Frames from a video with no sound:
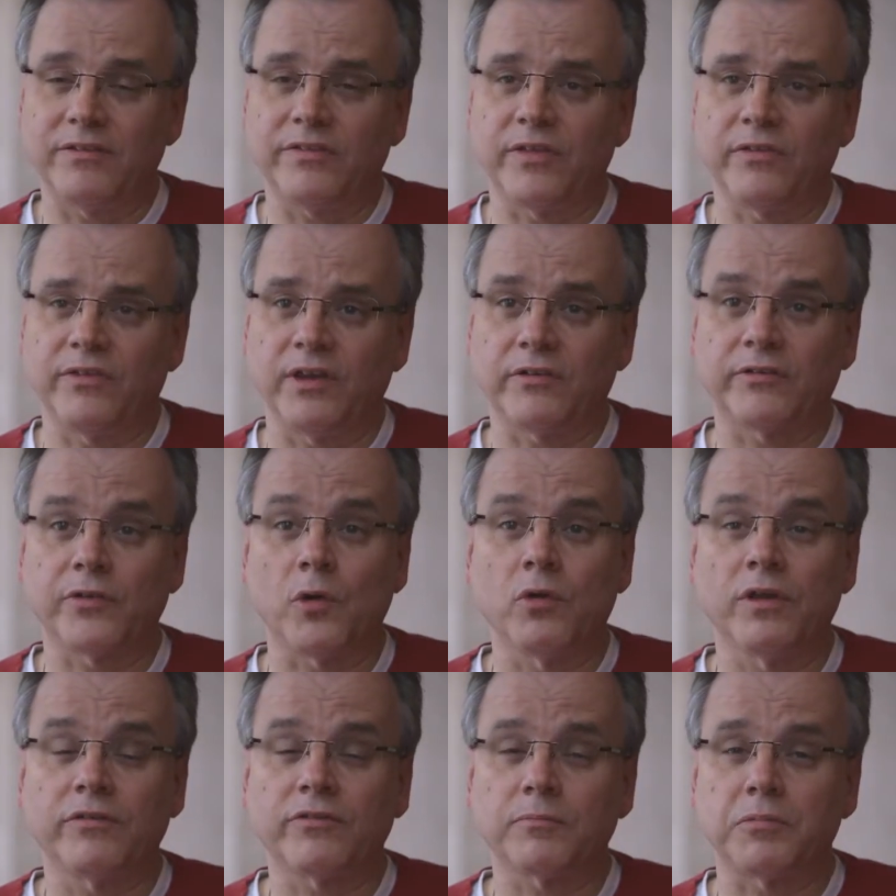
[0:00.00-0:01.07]
us the 6th
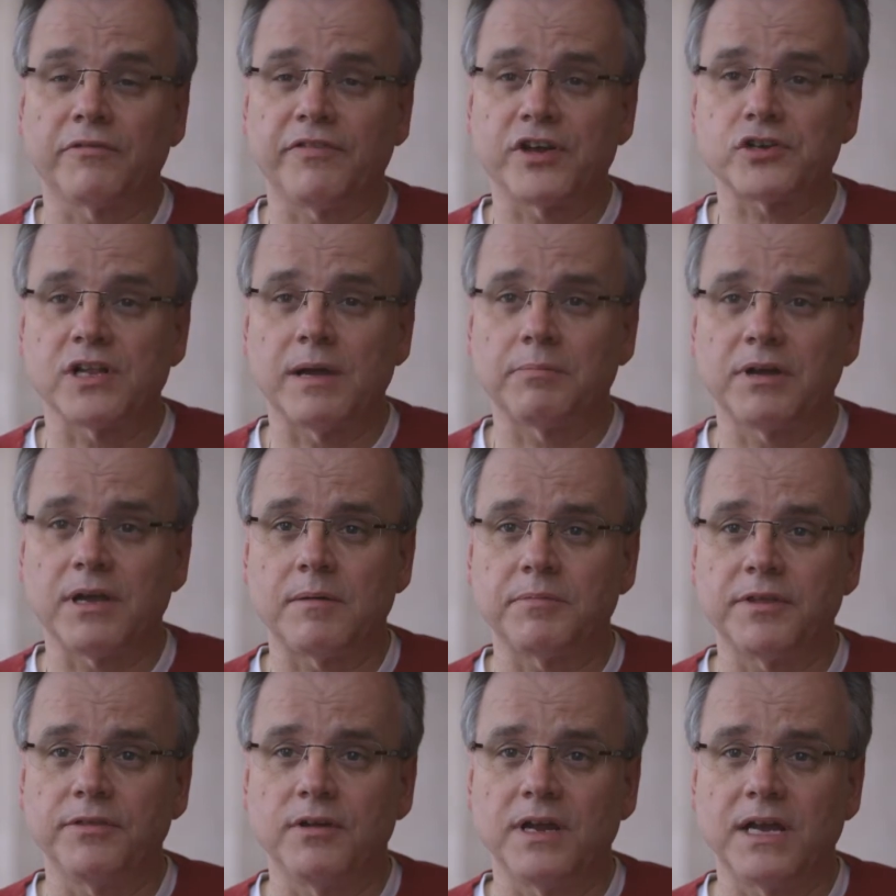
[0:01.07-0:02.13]
oldest professional opera
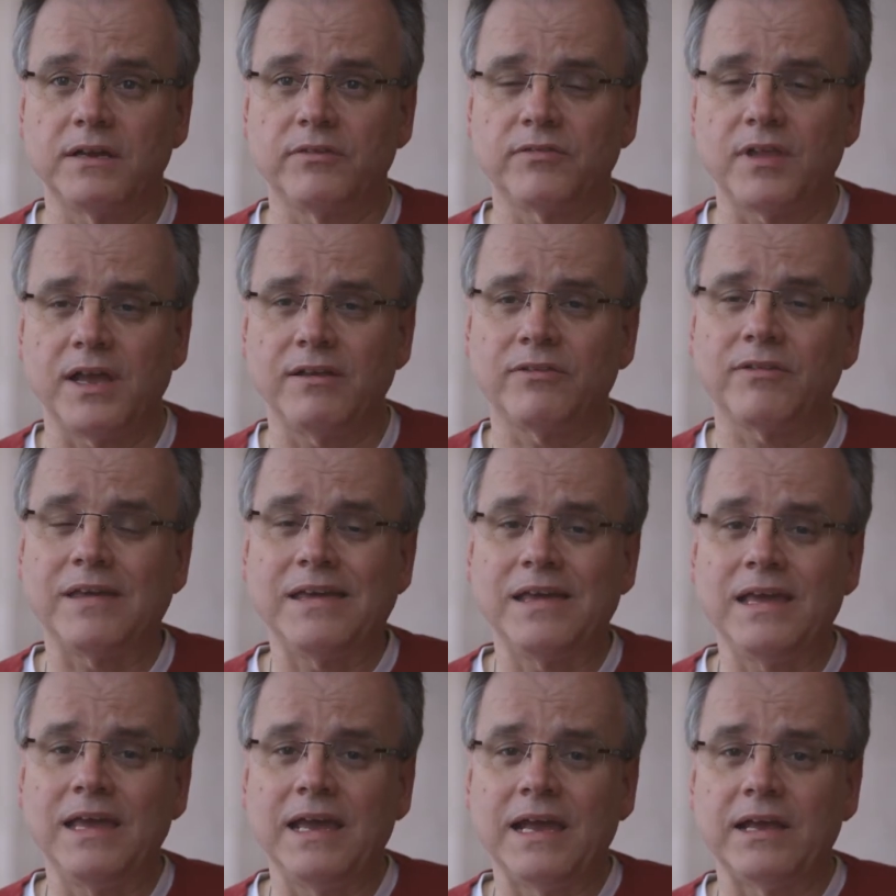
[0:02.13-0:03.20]
company in the United States.
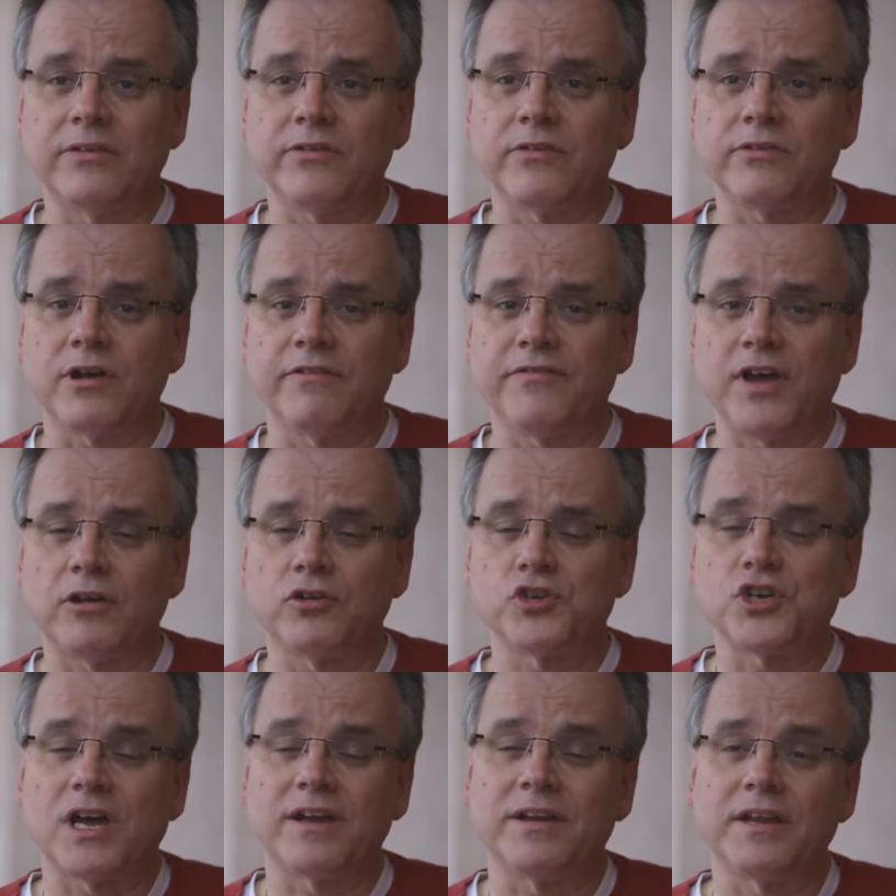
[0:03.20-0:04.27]
And since our founder,
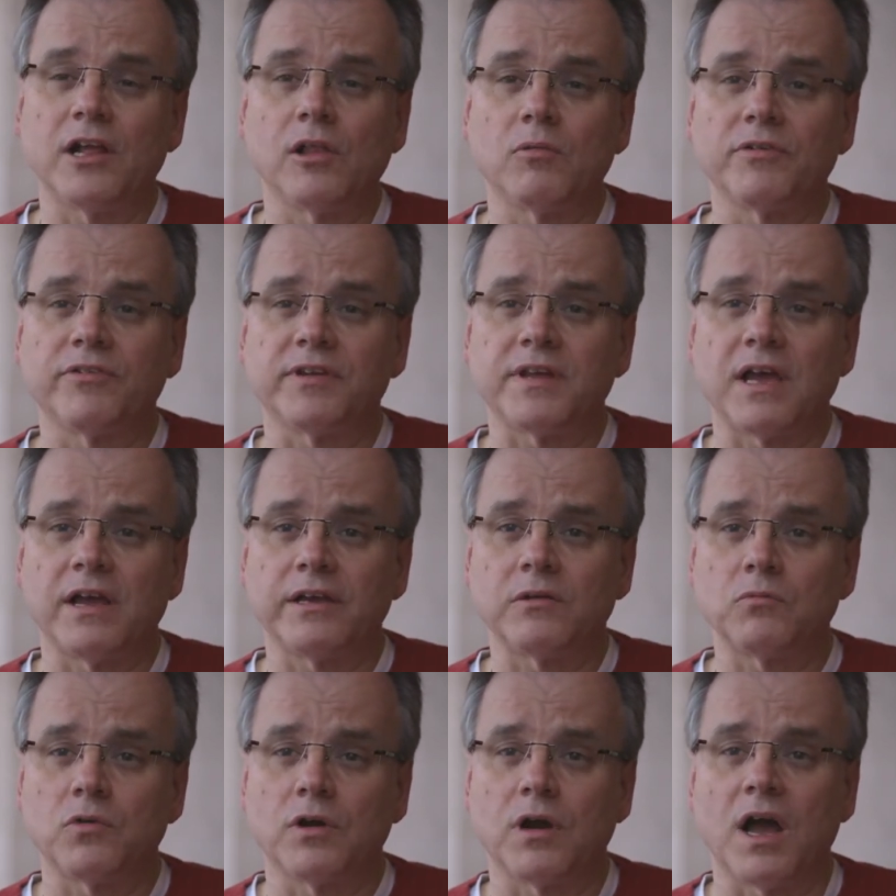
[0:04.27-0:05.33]
John Anello, was
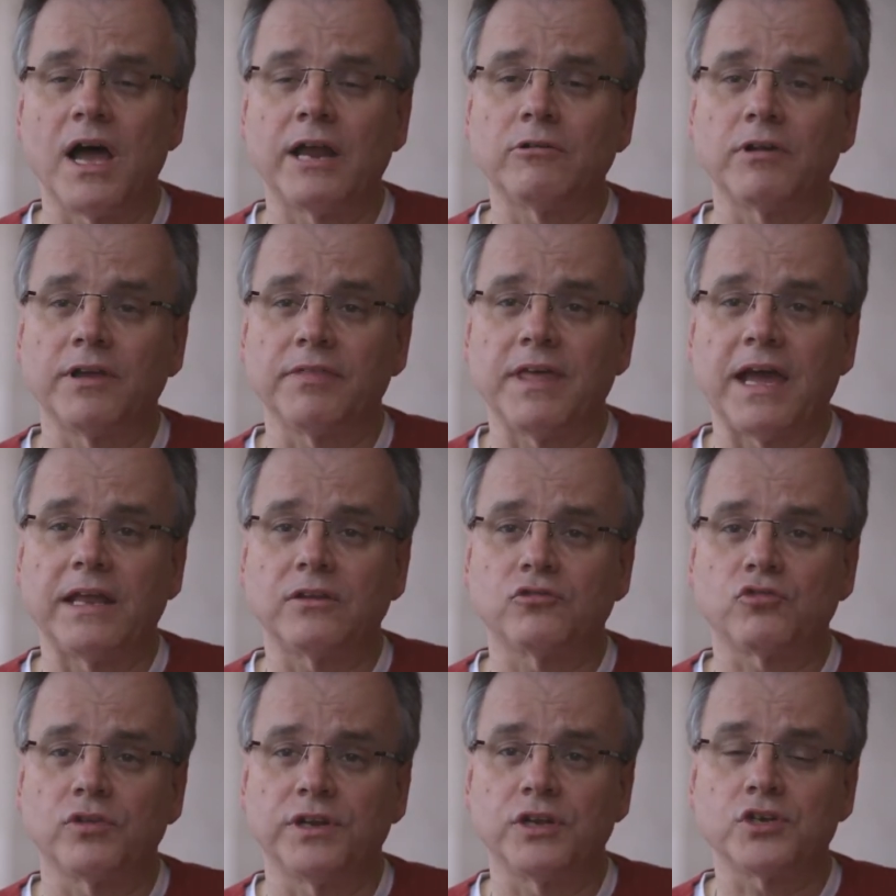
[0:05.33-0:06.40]
Italian, we're honoring that
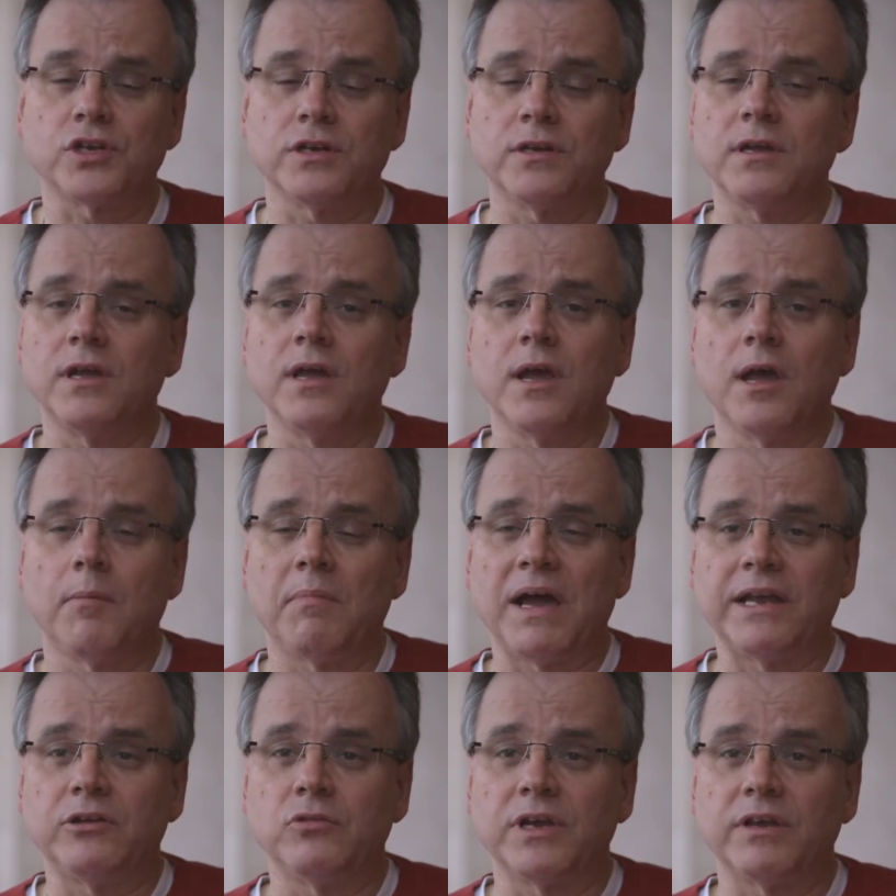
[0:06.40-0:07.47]
tradition
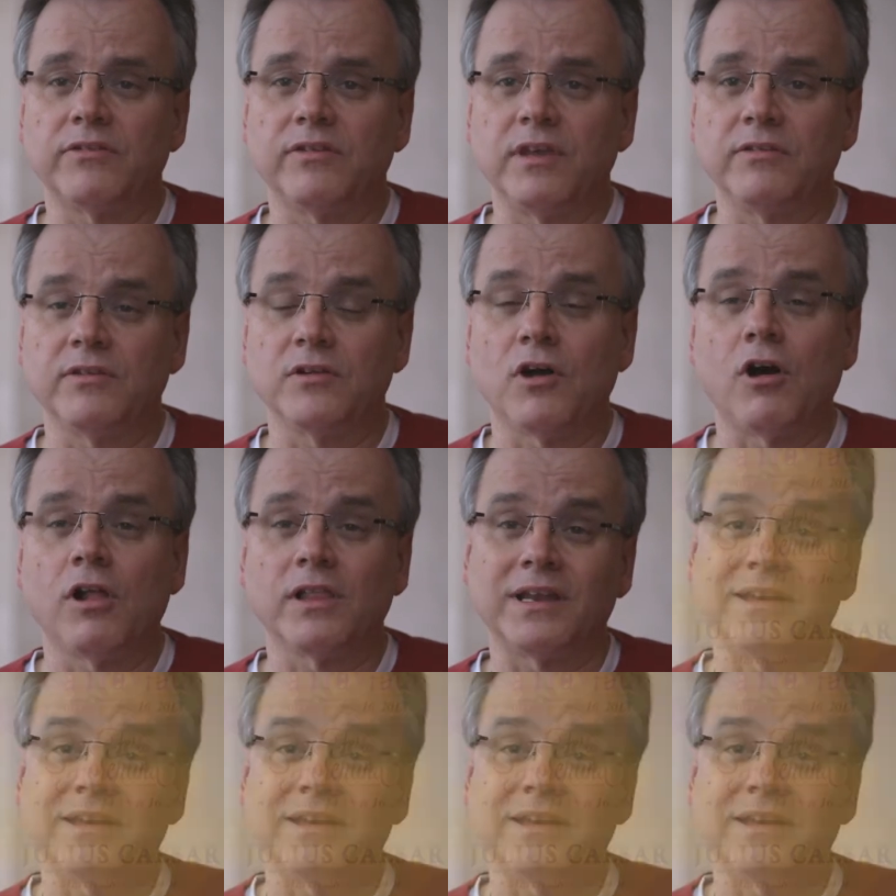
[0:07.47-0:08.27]
by doing a season all